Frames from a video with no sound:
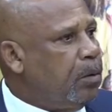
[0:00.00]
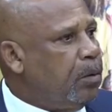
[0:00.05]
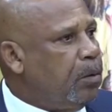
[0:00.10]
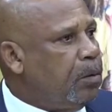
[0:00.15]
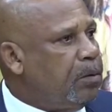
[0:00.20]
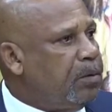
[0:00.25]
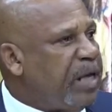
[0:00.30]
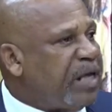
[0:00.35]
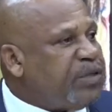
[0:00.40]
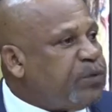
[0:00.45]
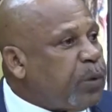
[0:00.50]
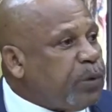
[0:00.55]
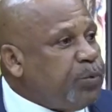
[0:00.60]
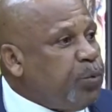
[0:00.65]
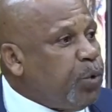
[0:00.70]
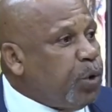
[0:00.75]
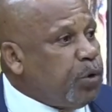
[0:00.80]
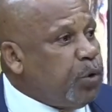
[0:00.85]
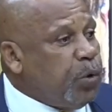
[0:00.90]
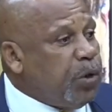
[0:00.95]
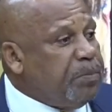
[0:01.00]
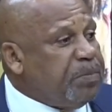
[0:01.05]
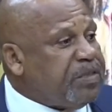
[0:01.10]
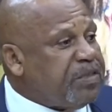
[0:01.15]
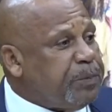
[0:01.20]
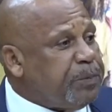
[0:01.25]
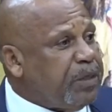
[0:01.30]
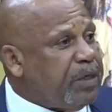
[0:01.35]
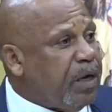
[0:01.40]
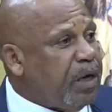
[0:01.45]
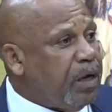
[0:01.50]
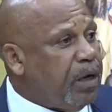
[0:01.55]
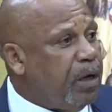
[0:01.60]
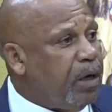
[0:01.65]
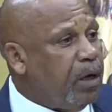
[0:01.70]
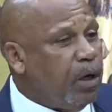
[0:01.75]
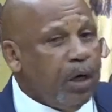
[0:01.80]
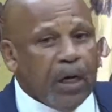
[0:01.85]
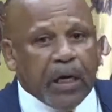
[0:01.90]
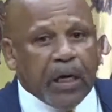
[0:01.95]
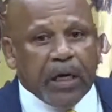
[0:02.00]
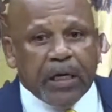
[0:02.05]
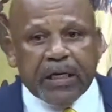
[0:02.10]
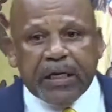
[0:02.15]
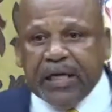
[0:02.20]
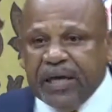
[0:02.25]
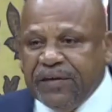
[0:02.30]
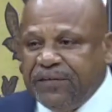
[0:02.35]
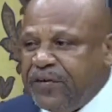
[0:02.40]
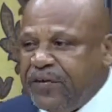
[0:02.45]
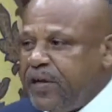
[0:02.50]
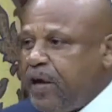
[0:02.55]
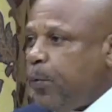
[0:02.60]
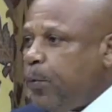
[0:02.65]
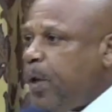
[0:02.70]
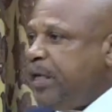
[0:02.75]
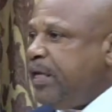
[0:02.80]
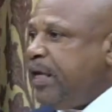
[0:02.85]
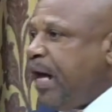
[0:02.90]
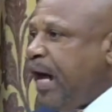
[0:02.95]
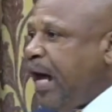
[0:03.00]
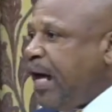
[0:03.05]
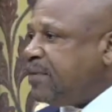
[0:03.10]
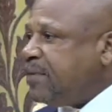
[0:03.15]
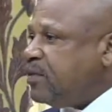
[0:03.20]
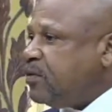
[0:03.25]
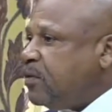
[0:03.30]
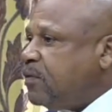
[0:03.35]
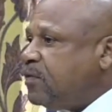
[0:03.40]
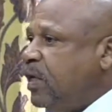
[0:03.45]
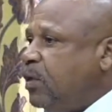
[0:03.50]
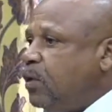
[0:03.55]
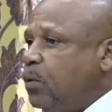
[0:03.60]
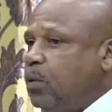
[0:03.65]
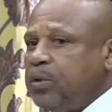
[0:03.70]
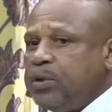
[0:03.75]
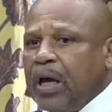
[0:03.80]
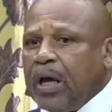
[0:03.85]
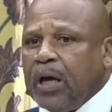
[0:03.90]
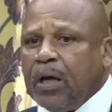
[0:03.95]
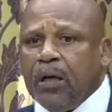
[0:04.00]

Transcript: That's what we were doing, Mr. Speaker, giving away the assets of St. Lucia.